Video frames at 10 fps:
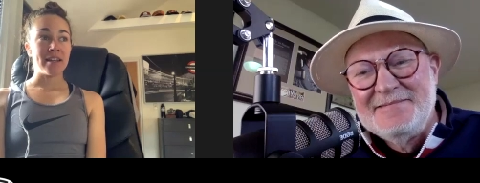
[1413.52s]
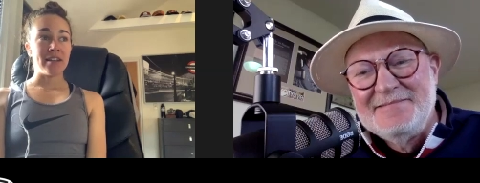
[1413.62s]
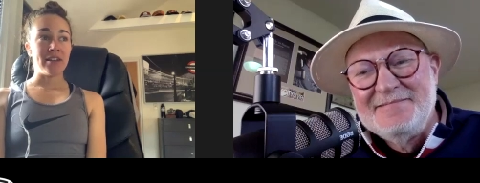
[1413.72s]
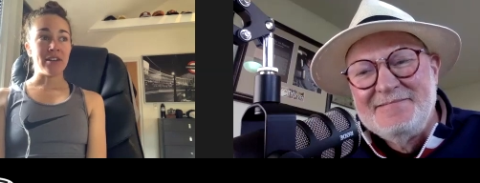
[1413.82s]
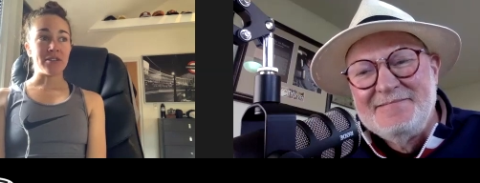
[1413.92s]

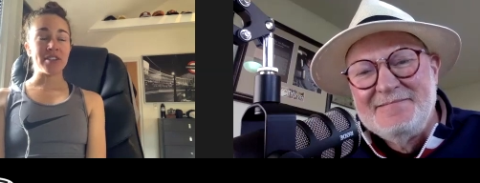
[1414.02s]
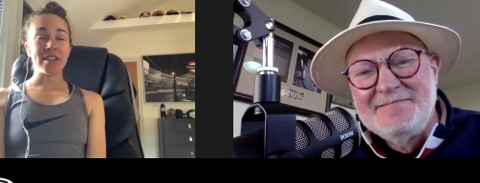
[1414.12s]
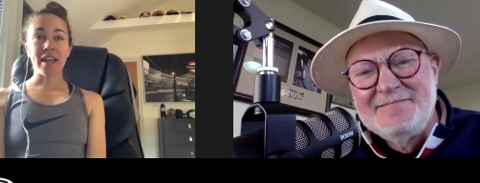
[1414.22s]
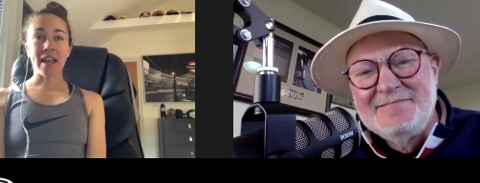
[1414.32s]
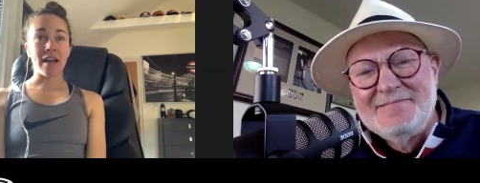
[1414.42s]
Speaker 1: you know,
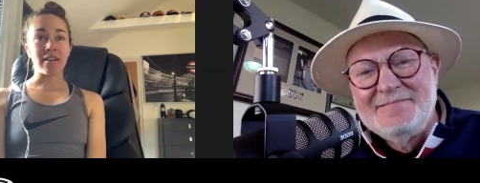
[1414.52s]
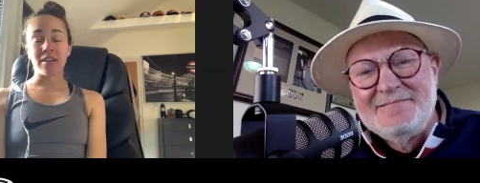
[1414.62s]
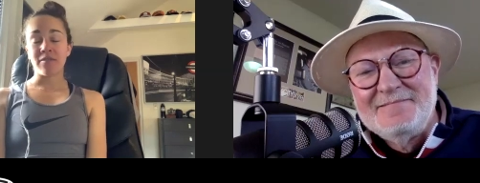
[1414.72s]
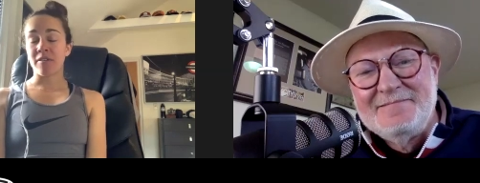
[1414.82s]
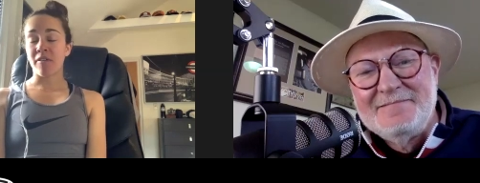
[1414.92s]
staying
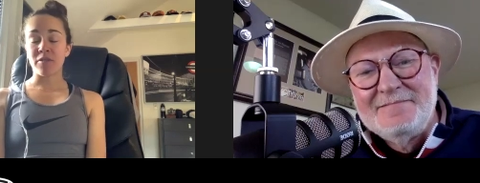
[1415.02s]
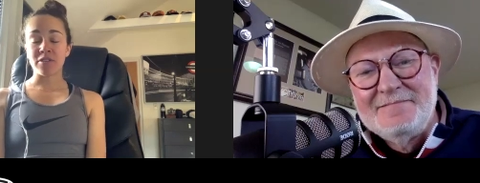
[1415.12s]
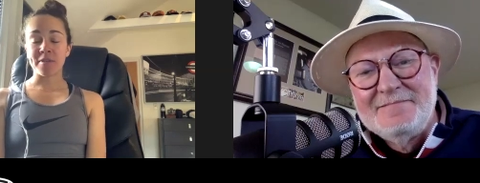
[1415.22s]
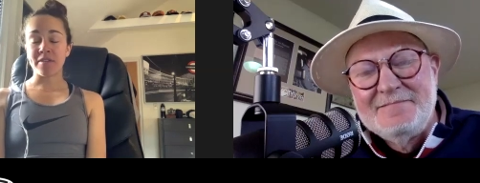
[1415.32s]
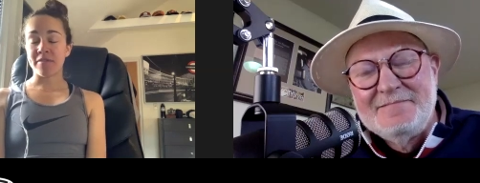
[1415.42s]
active. I've always
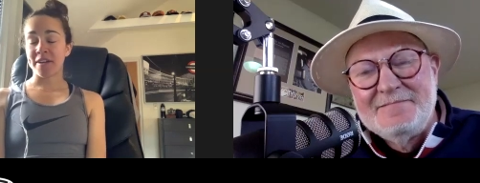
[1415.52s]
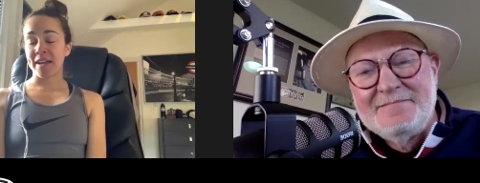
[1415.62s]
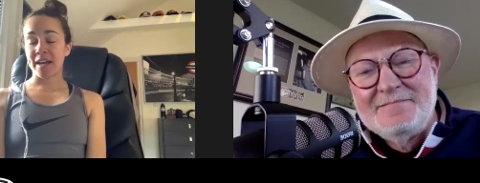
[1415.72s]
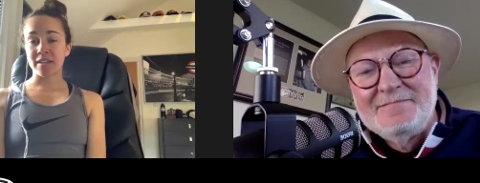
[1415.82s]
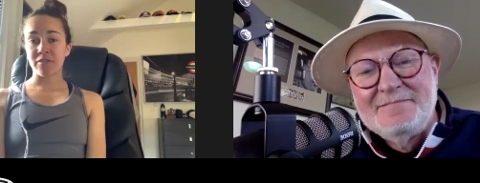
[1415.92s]
been a very
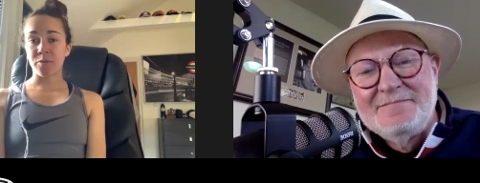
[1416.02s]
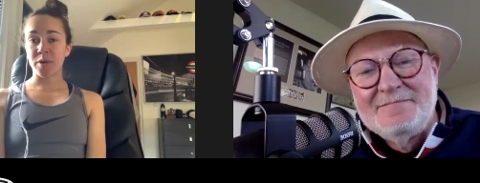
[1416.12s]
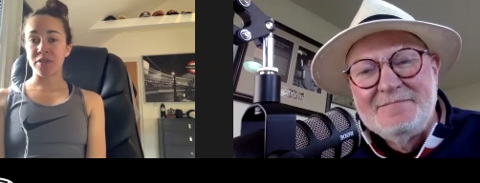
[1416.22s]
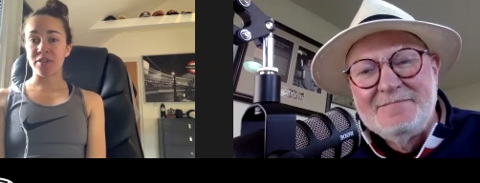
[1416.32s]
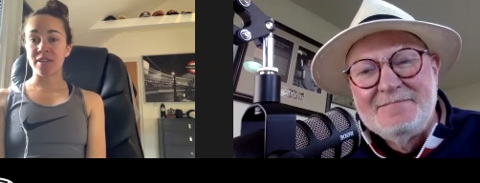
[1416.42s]
active
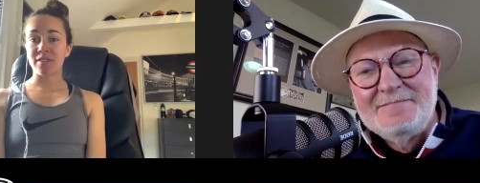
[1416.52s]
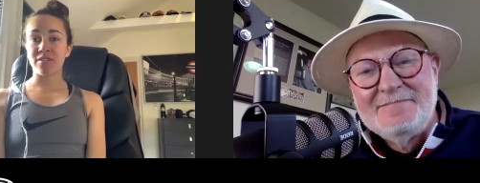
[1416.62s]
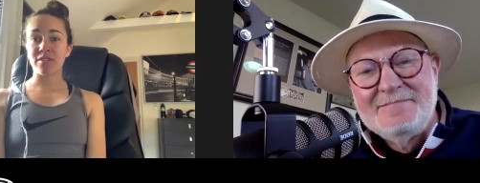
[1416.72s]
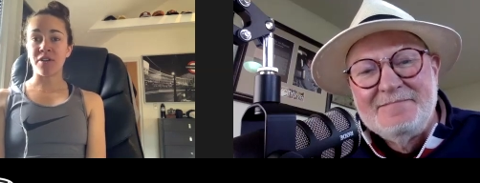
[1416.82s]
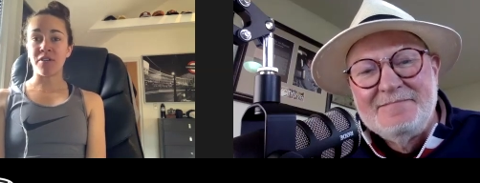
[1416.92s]
person.
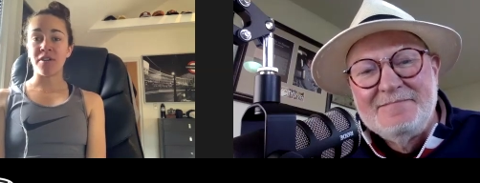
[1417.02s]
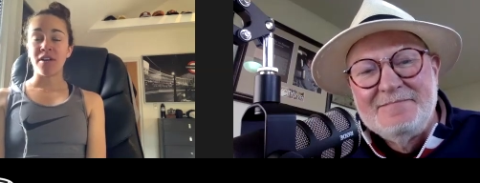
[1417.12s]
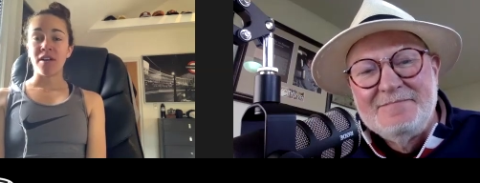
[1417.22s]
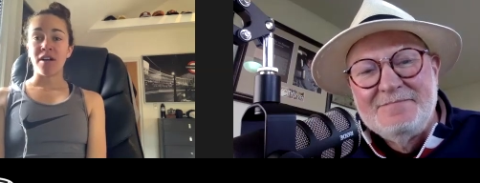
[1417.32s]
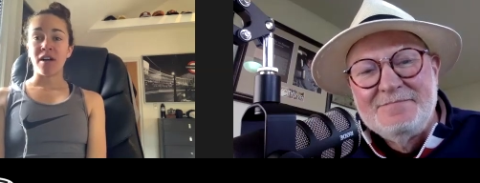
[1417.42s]
So,
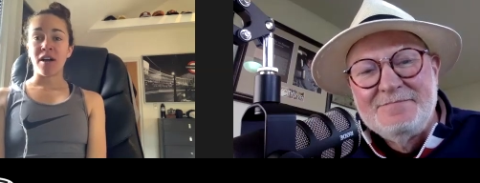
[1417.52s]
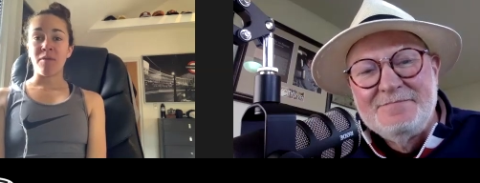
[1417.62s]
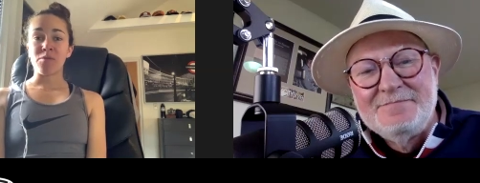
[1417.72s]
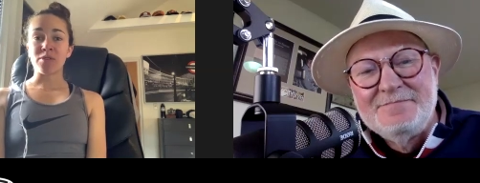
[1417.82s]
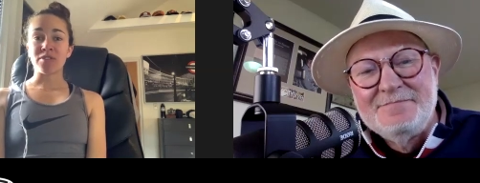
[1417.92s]

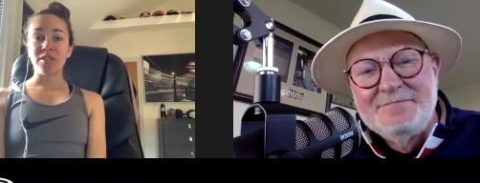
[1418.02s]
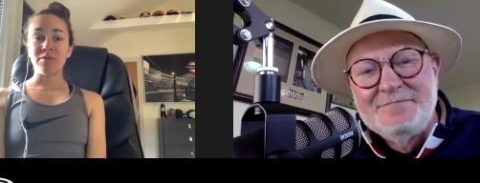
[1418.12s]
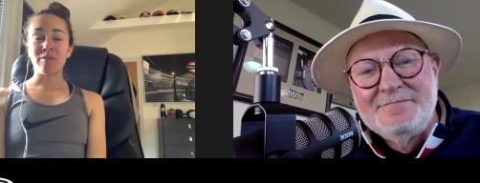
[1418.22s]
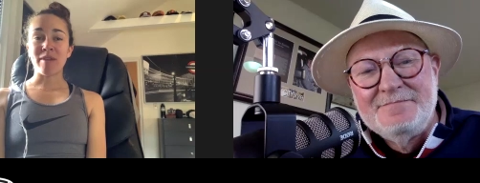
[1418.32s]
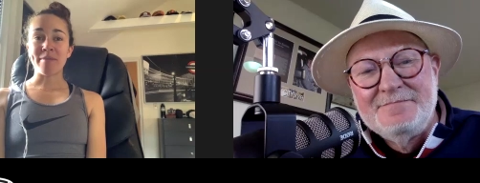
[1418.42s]
um, we'll see
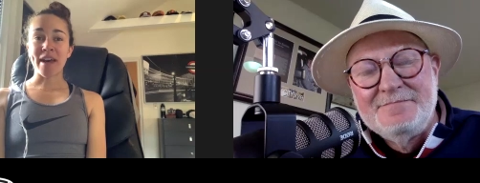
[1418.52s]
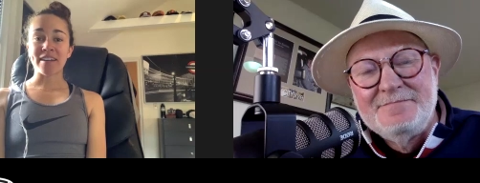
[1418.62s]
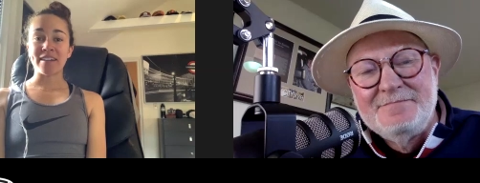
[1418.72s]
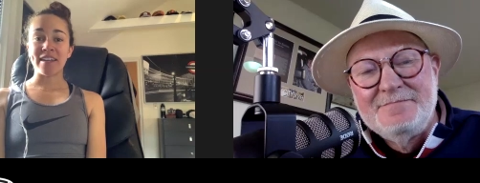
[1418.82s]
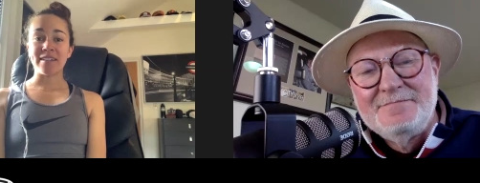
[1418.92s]
where my back
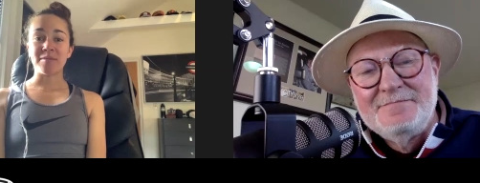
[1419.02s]
takes